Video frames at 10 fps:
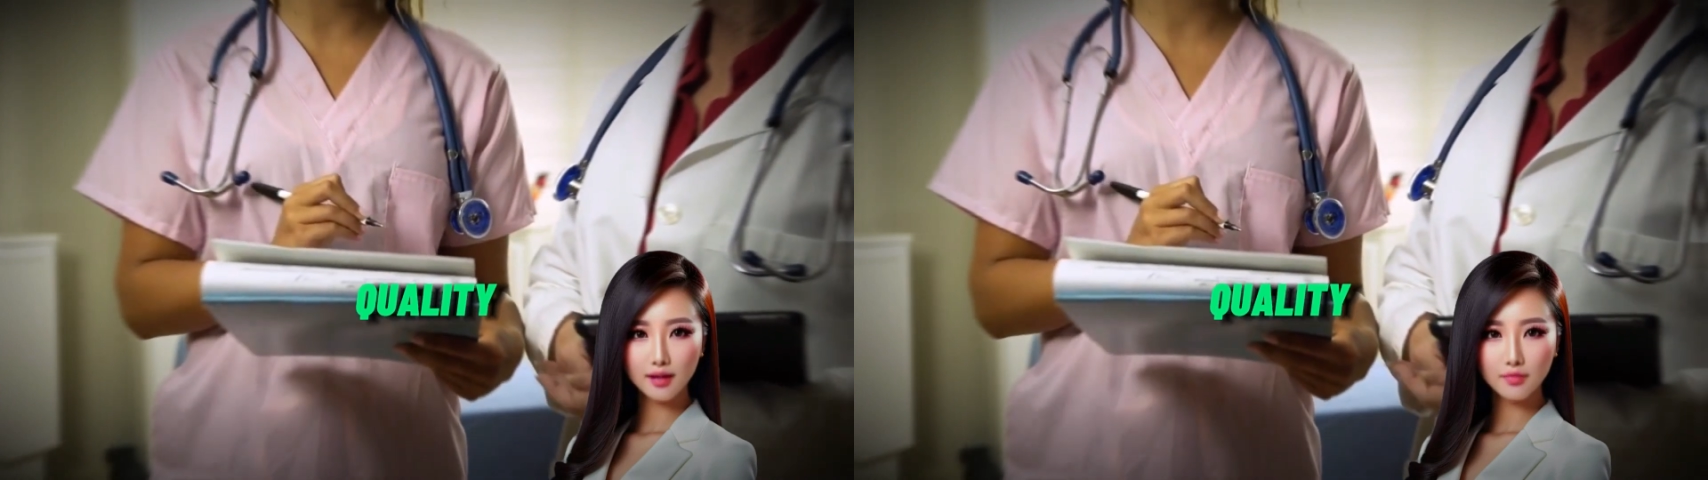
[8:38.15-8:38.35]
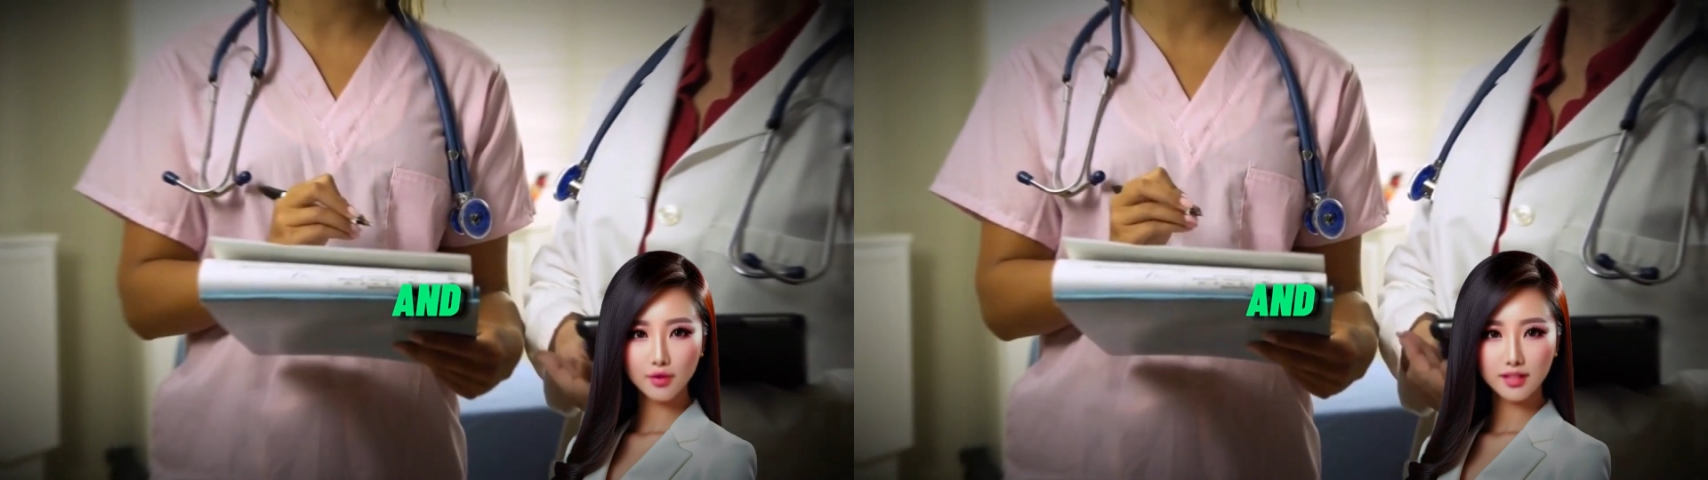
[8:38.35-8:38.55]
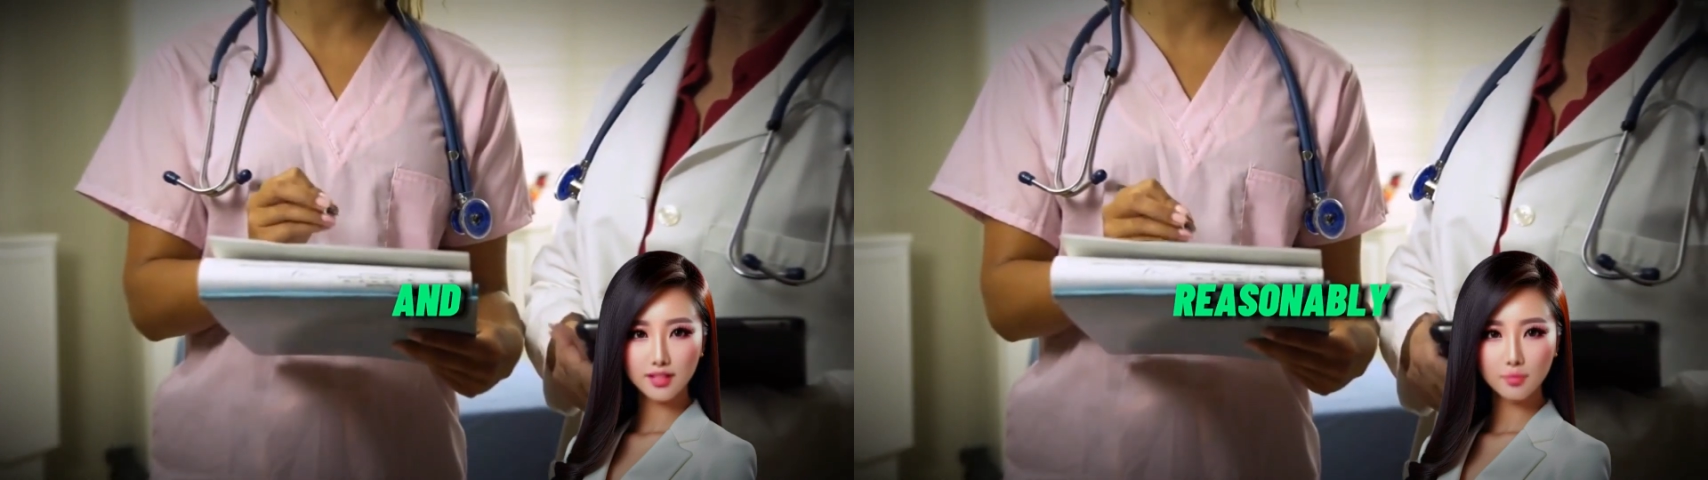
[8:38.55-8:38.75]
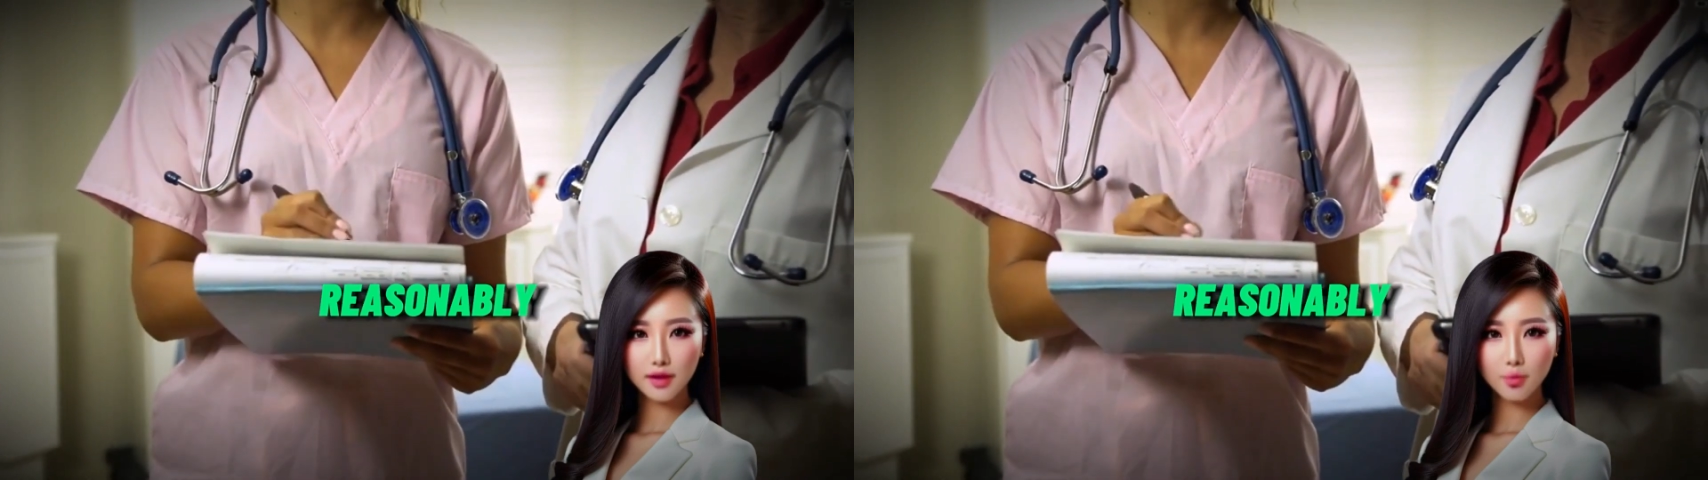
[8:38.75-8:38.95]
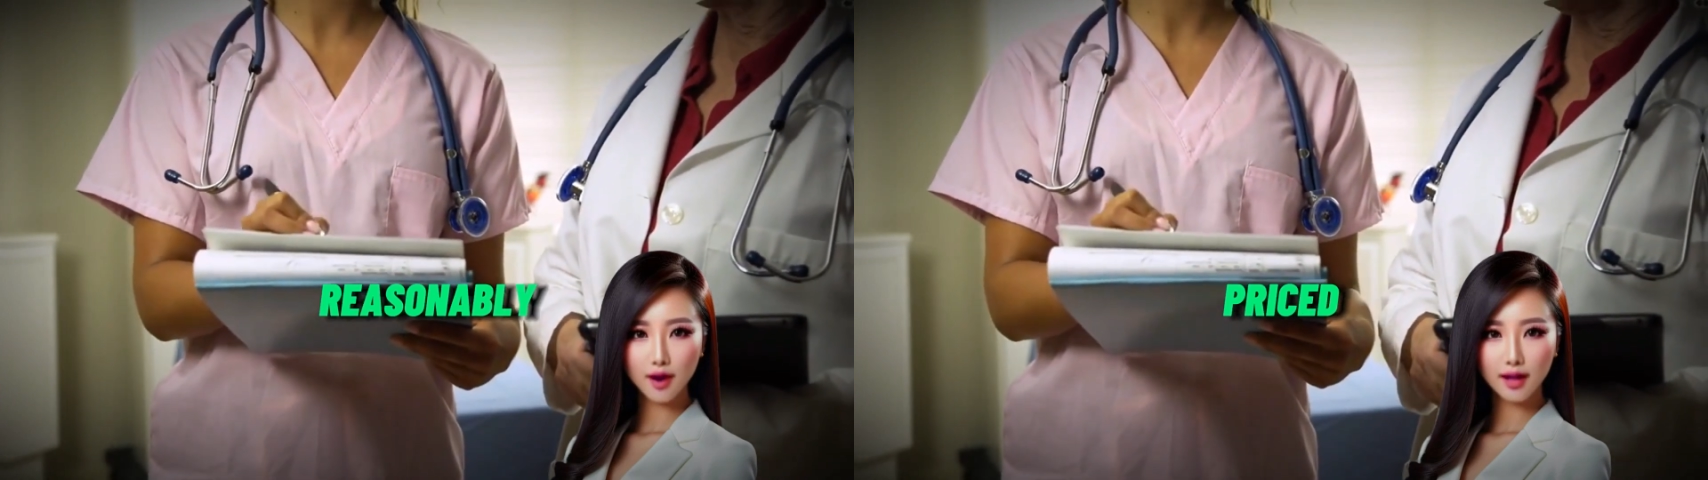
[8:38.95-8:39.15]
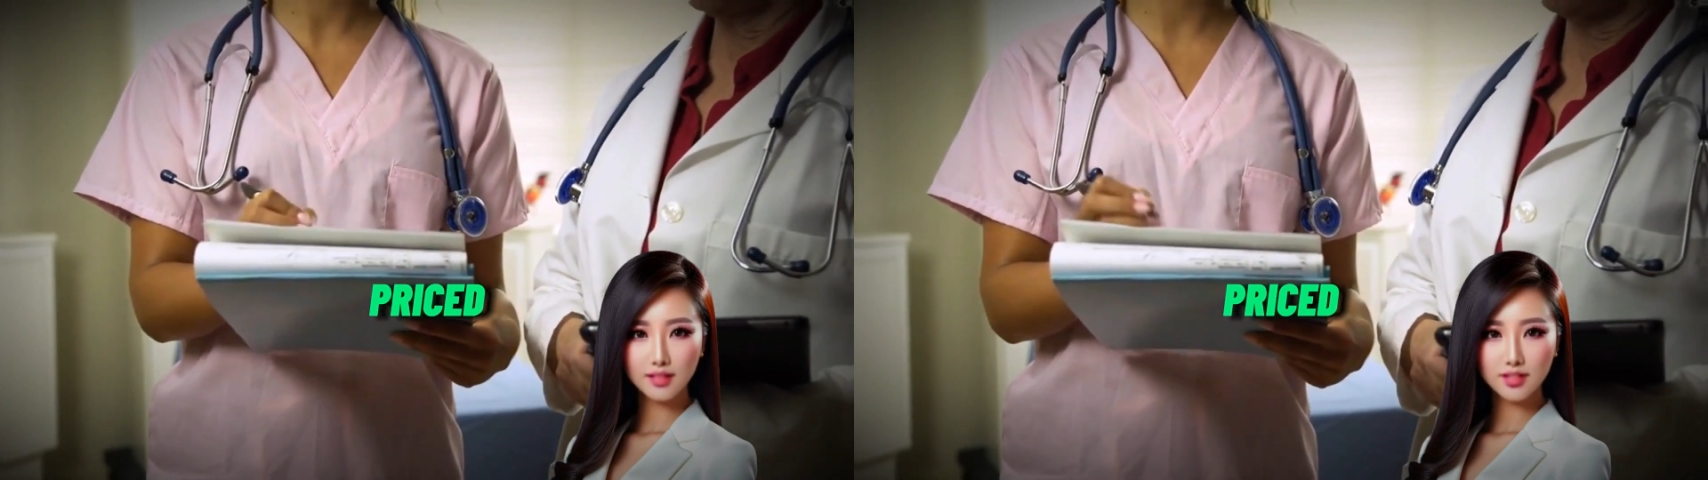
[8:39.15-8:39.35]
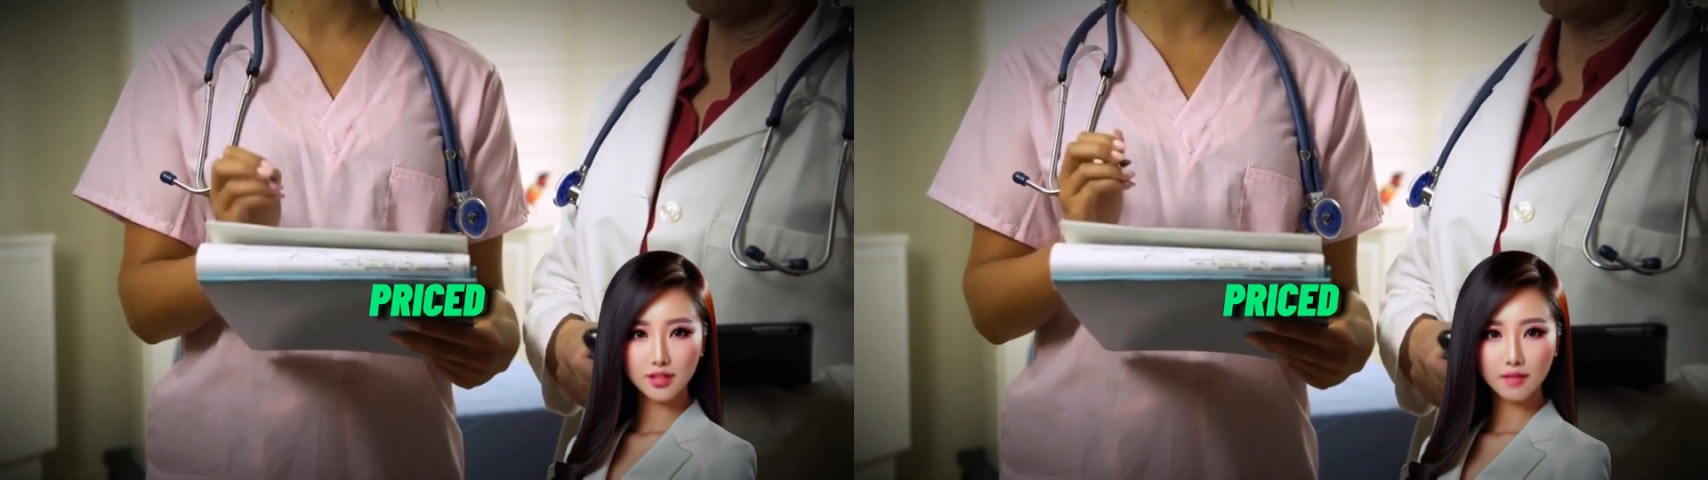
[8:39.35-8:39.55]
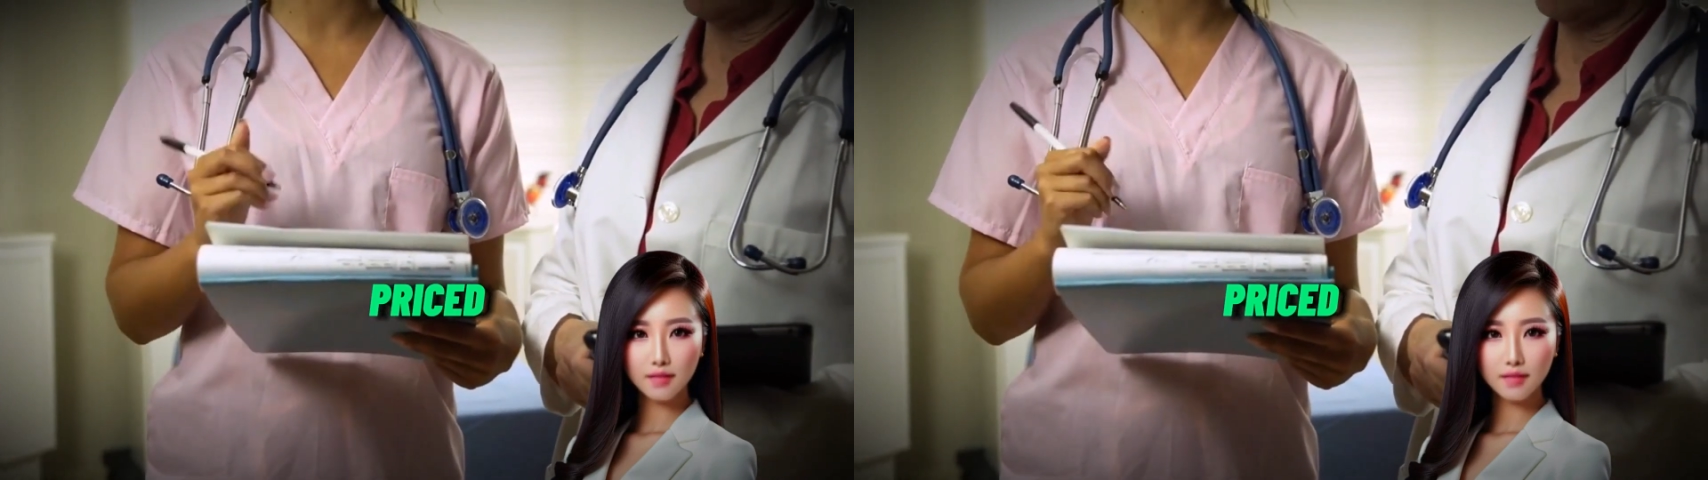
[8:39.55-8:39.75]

and reasonably priced,